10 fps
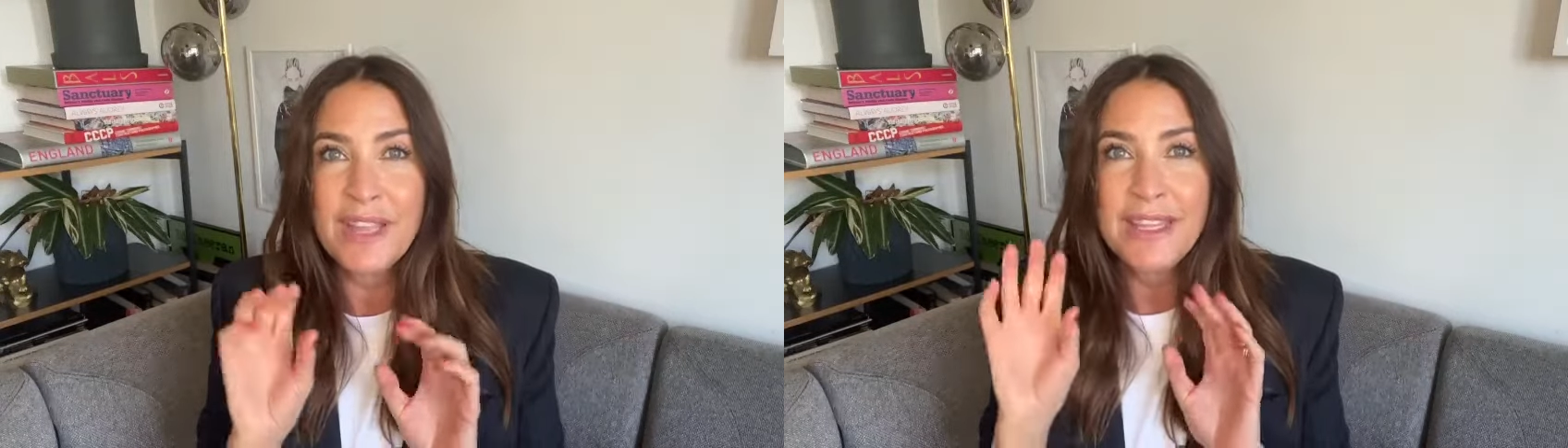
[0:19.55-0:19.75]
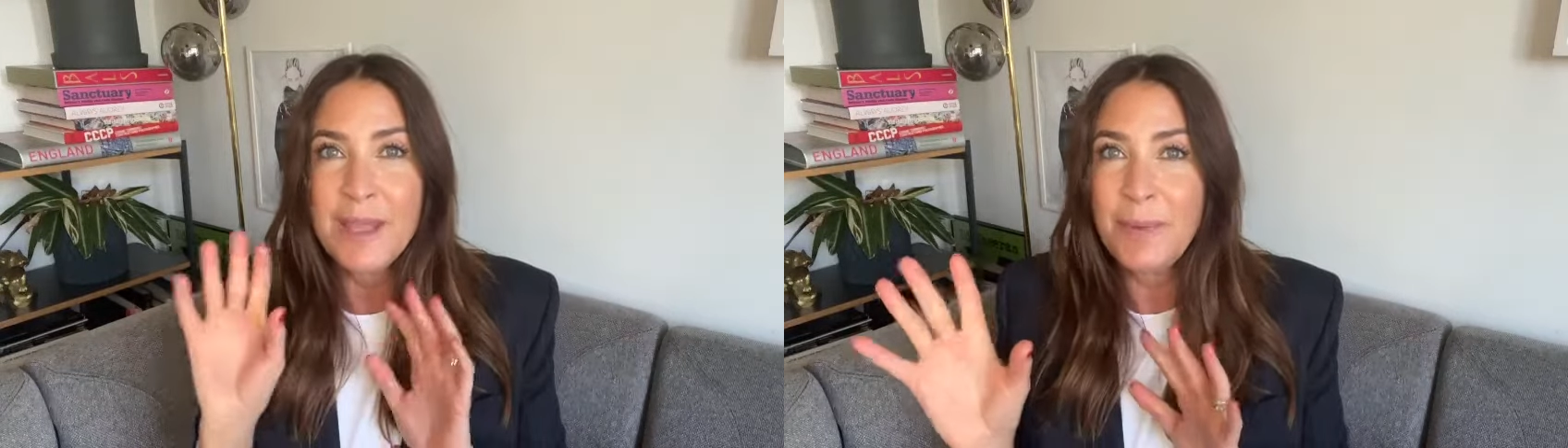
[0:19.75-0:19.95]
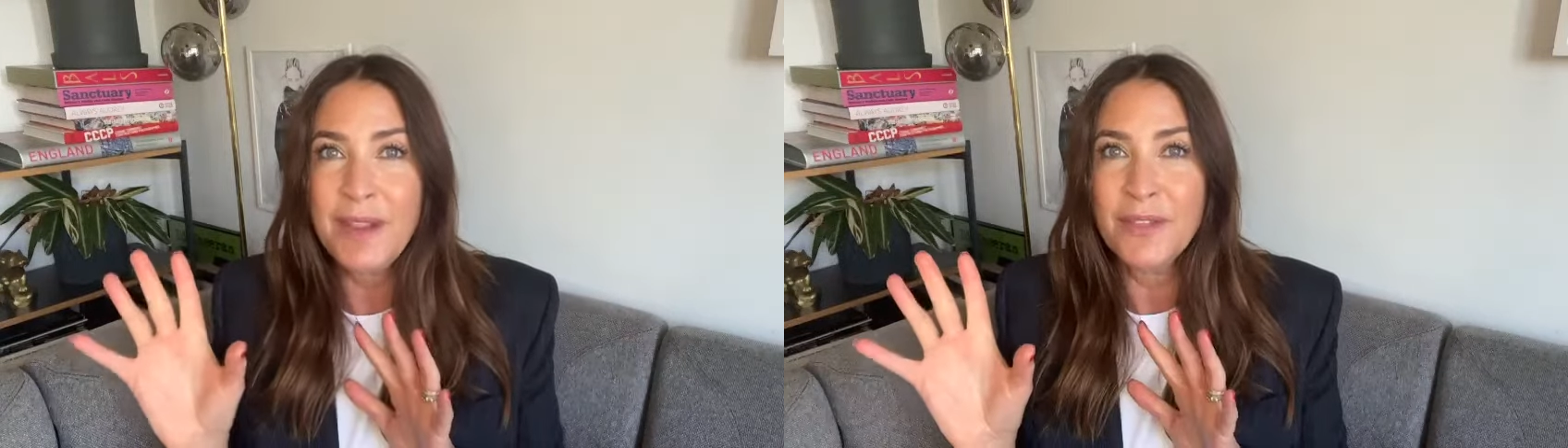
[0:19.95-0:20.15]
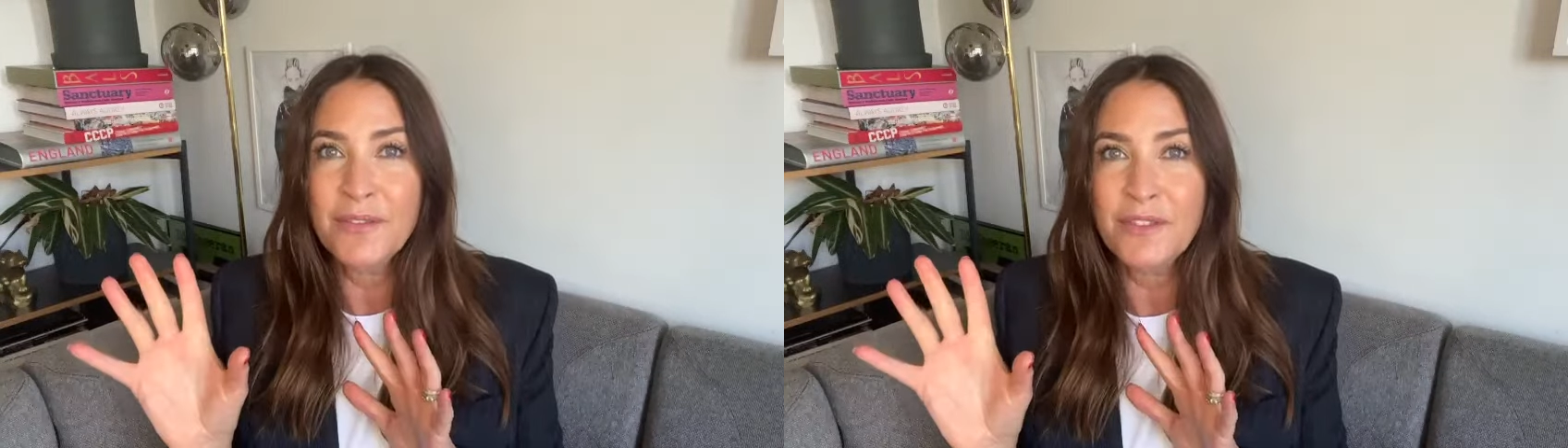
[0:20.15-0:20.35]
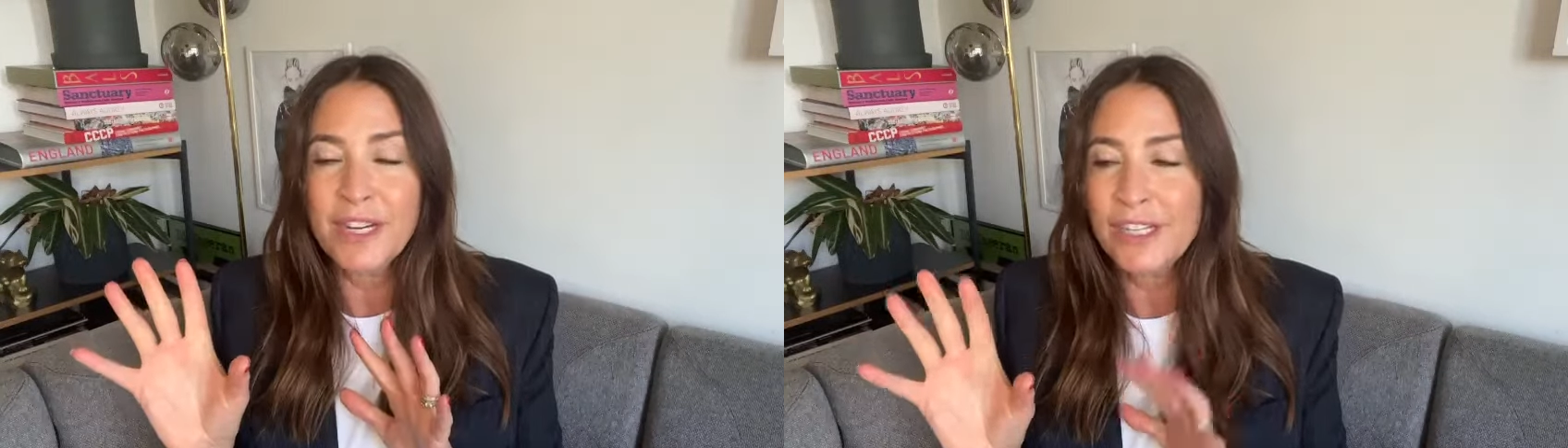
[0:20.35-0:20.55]
keep it in the
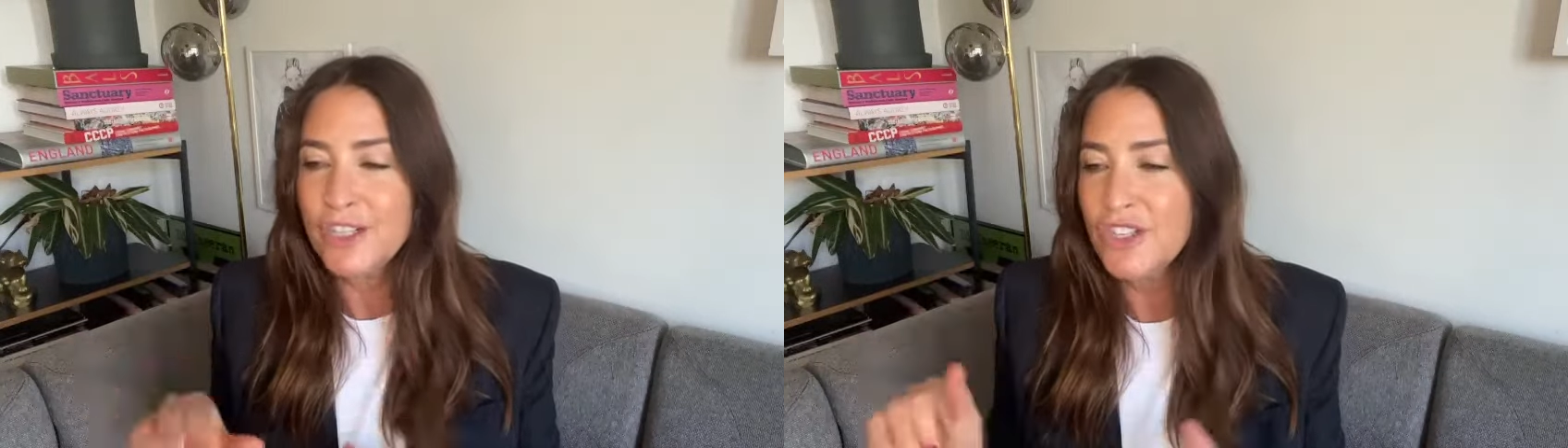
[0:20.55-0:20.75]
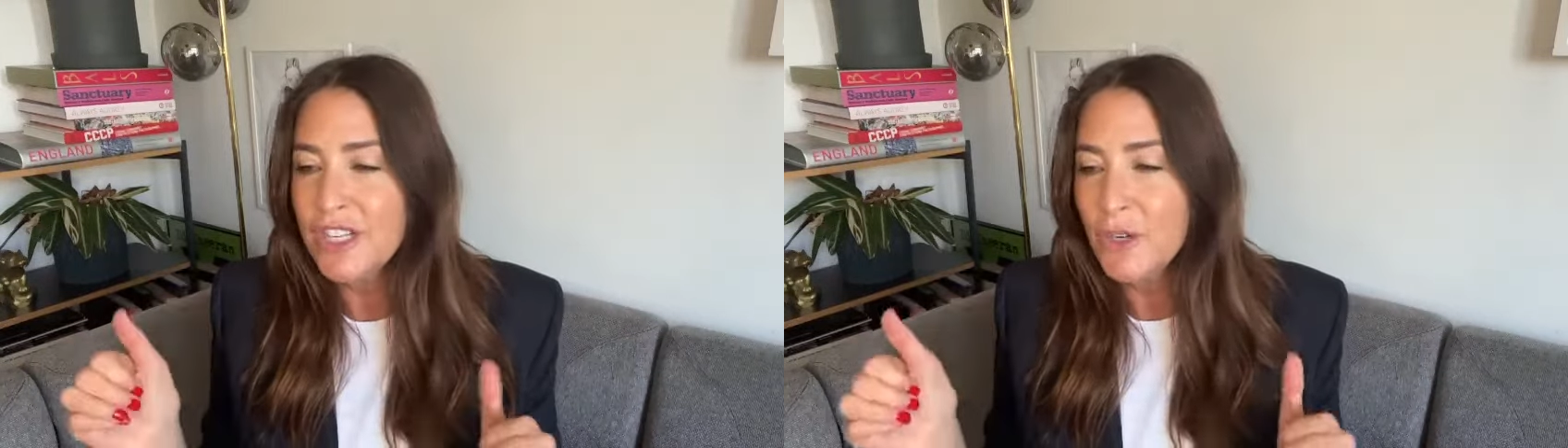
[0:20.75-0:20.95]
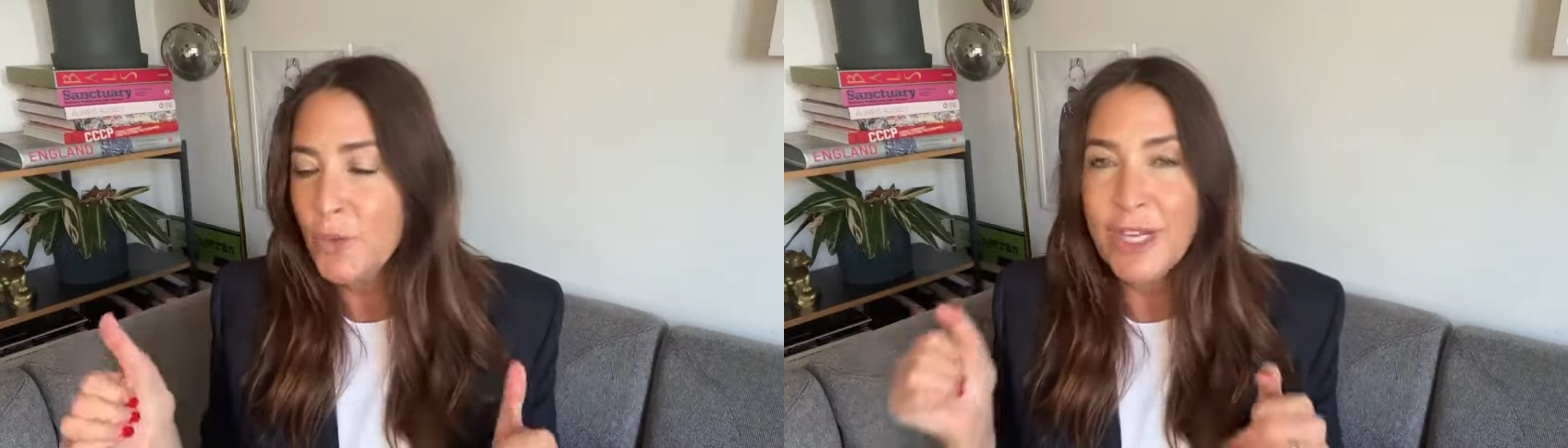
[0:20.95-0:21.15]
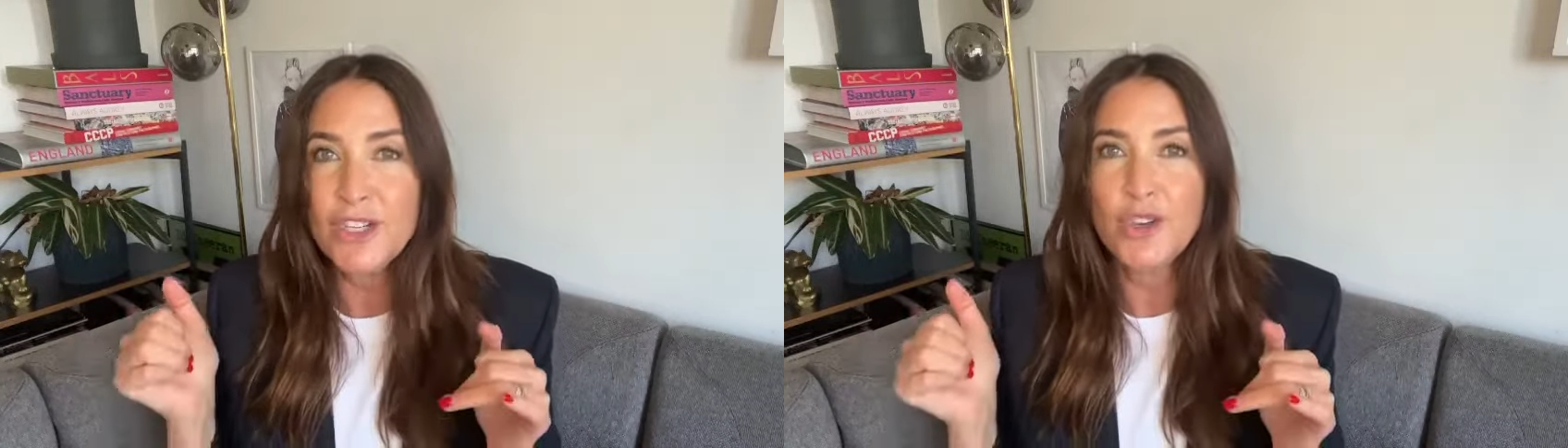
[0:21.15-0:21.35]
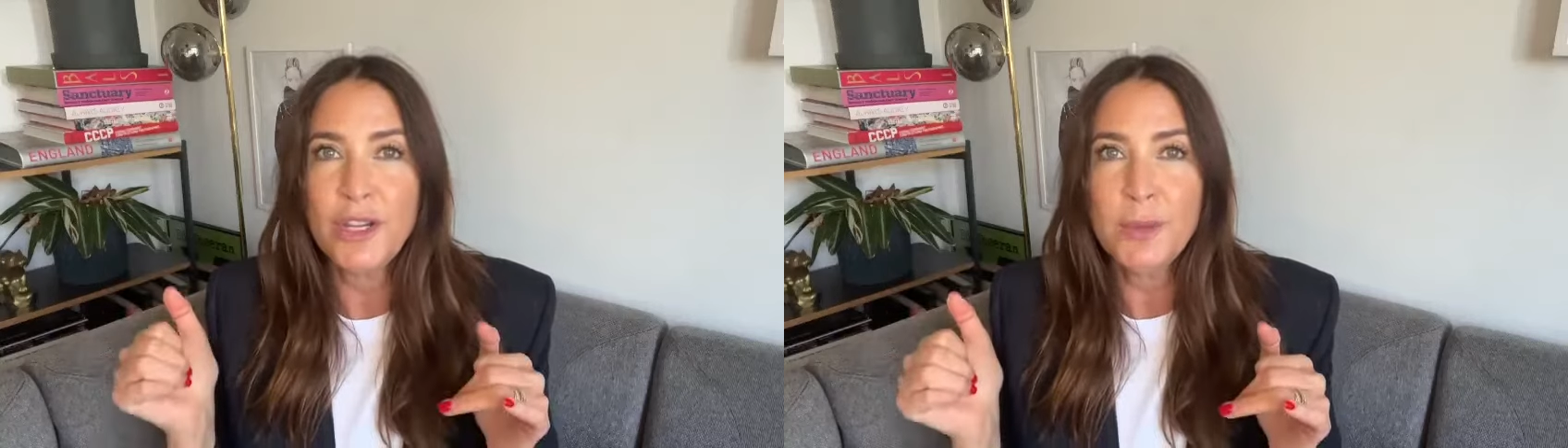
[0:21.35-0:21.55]
fridge, quick
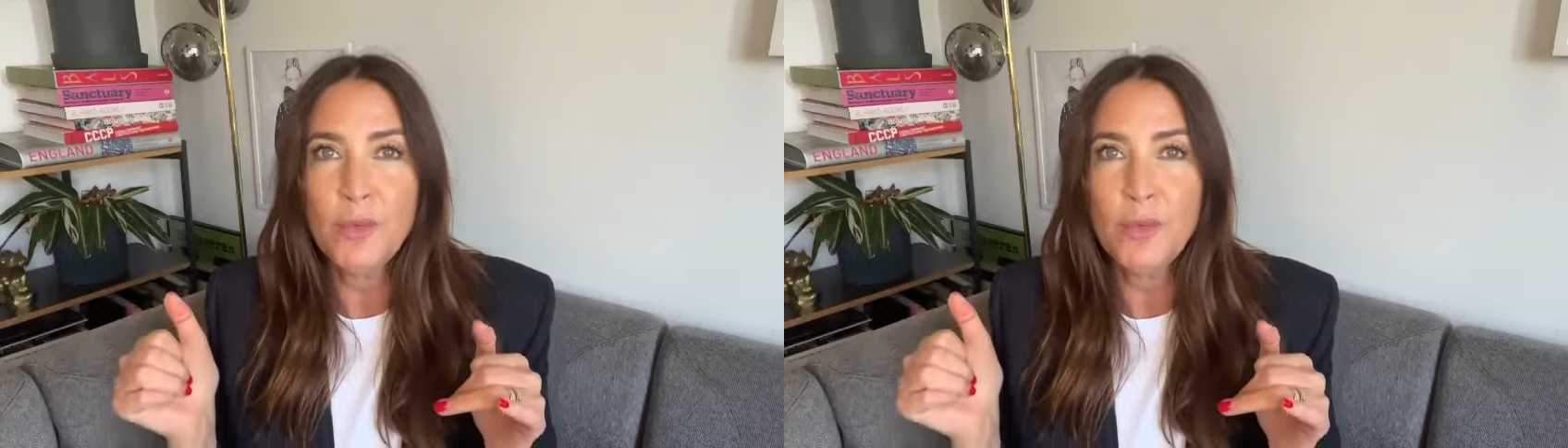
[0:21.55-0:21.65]
shot in the